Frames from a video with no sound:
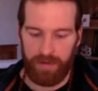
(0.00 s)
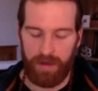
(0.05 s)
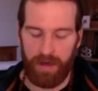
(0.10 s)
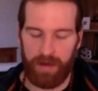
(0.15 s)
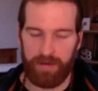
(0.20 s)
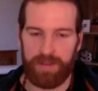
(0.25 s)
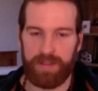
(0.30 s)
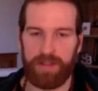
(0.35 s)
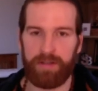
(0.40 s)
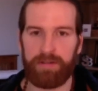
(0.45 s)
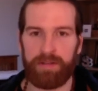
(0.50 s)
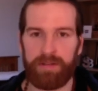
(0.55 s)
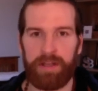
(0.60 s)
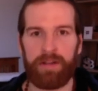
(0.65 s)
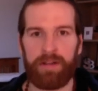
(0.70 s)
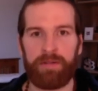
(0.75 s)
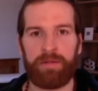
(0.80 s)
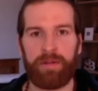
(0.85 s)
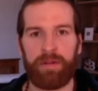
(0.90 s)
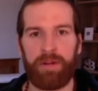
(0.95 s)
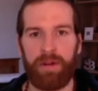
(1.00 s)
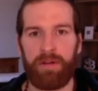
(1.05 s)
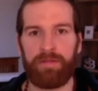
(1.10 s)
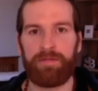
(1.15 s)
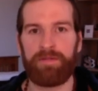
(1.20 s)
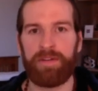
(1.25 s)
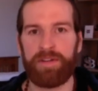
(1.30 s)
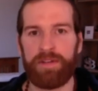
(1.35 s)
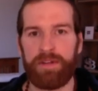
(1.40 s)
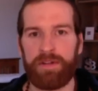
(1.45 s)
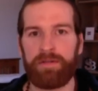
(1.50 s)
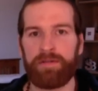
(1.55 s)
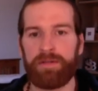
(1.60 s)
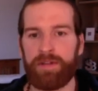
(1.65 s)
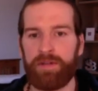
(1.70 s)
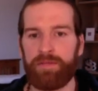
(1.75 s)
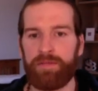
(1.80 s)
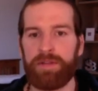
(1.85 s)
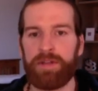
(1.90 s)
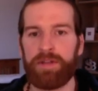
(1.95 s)
I was still dealing with a lot of physical
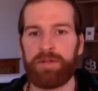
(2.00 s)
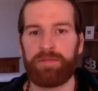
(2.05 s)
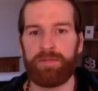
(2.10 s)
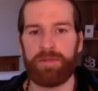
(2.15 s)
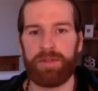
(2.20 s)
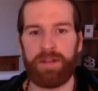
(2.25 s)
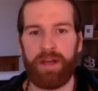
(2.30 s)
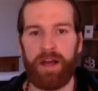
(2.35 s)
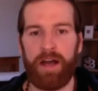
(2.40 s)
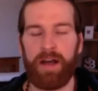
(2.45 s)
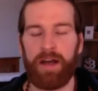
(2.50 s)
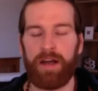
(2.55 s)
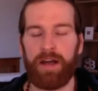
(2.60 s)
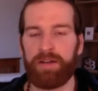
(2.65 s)
symptoms that